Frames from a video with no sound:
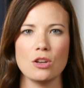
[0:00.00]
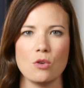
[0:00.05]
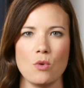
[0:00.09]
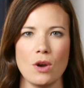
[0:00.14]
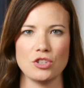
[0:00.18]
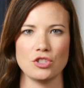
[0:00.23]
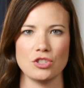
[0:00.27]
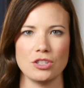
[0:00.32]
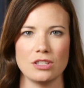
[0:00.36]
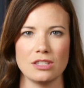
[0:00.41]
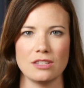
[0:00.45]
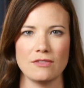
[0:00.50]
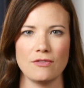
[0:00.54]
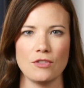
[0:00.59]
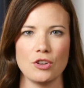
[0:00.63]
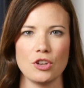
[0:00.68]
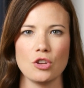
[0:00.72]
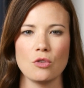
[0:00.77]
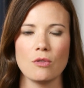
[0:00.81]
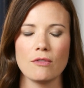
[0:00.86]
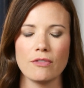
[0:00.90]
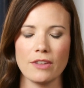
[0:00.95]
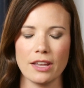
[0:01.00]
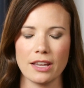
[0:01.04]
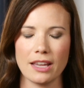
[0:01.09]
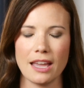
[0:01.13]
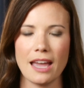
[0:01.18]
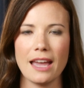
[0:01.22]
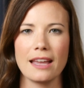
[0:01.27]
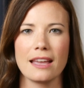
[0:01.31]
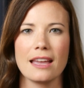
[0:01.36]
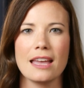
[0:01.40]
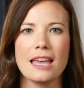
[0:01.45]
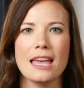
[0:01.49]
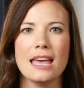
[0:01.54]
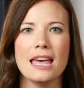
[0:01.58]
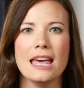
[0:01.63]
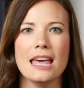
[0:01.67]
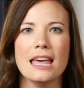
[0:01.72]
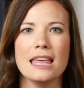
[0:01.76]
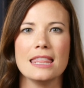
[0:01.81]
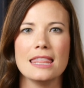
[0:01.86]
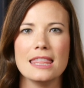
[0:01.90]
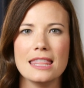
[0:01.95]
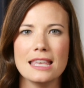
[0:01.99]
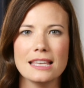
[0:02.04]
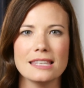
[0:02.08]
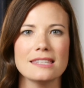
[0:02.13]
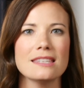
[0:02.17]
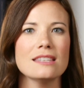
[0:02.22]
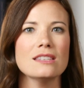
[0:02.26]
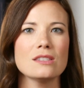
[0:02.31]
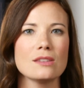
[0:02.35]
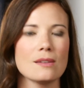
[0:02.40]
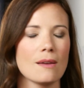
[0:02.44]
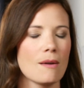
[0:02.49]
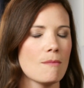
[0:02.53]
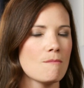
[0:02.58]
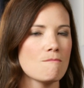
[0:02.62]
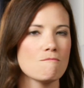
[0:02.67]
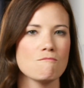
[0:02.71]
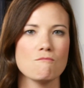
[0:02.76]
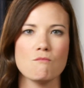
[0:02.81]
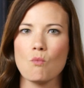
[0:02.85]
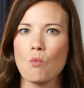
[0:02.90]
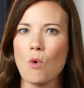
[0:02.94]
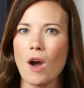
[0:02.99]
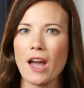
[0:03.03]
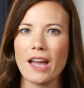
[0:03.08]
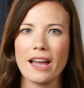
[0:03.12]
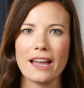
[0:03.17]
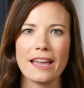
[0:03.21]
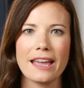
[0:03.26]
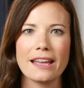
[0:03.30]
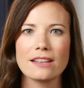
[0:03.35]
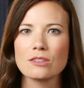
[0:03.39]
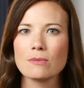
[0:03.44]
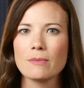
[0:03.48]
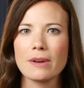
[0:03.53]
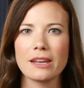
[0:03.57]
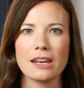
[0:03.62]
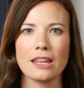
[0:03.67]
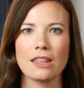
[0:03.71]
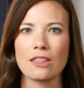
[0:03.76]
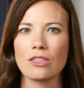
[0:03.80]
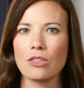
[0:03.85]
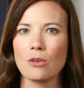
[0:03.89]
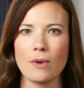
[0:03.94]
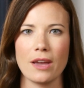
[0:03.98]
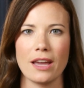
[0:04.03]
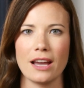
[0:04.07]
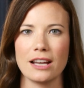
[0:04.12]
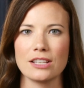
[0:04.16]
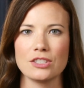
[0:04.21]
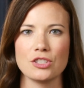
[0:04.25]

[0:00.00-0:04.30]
questions for you of like, hey, this is why I handle money the way I